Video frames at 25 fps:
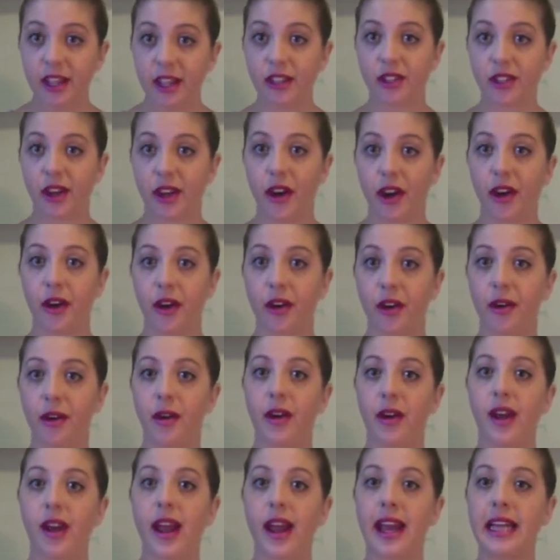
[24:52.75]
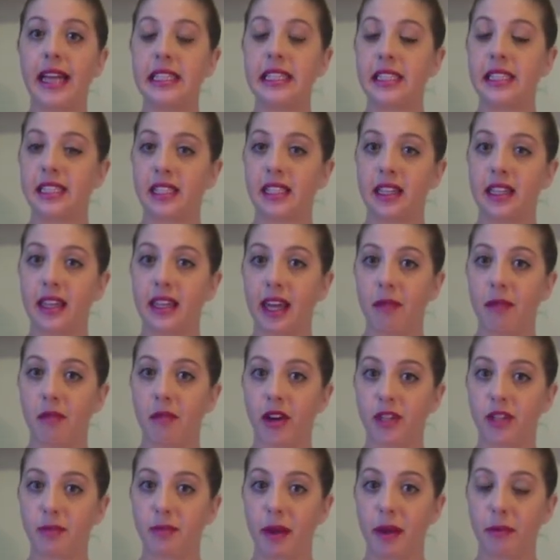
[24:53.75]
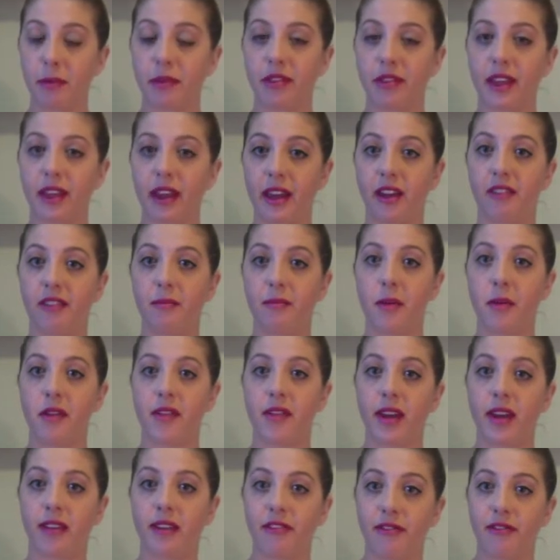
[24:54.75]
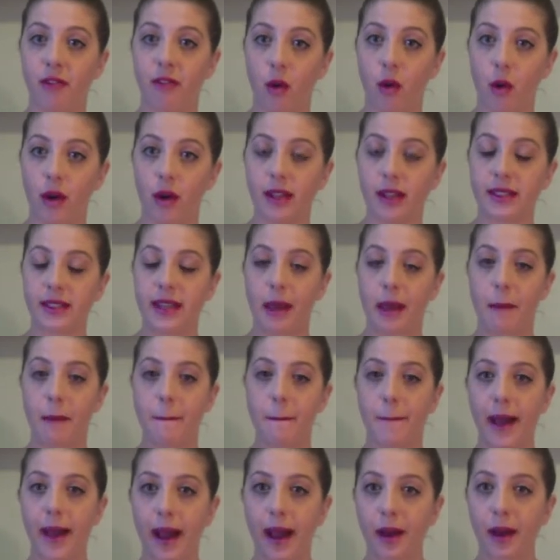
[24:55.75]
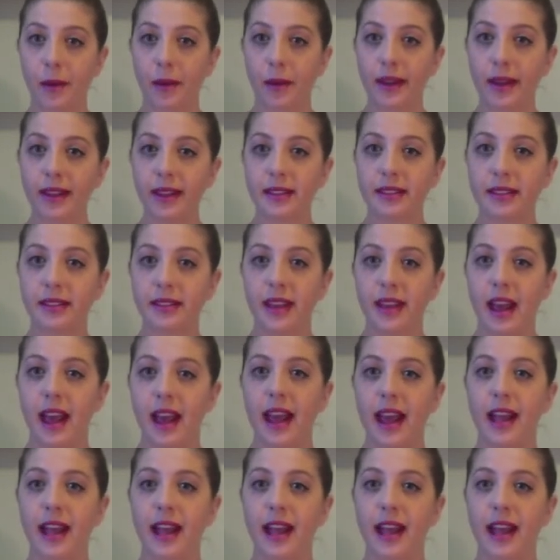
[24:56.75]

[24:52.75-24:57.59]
So instantly most people think of moving forwards and backwards.